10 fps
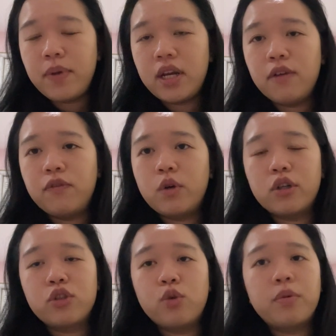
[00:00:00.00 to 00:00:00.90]
but if you're
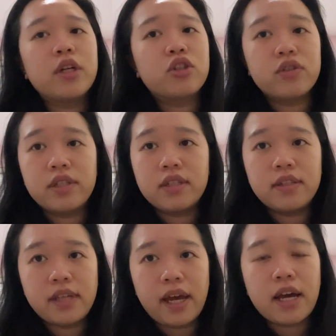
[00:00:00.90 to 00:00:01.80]
super interested in
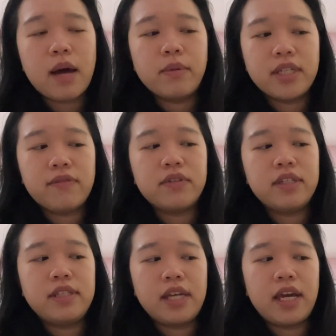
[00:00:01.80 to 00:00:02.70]
psych, I would
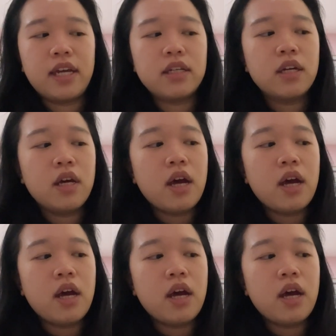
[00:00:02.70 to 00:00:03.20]
definitely say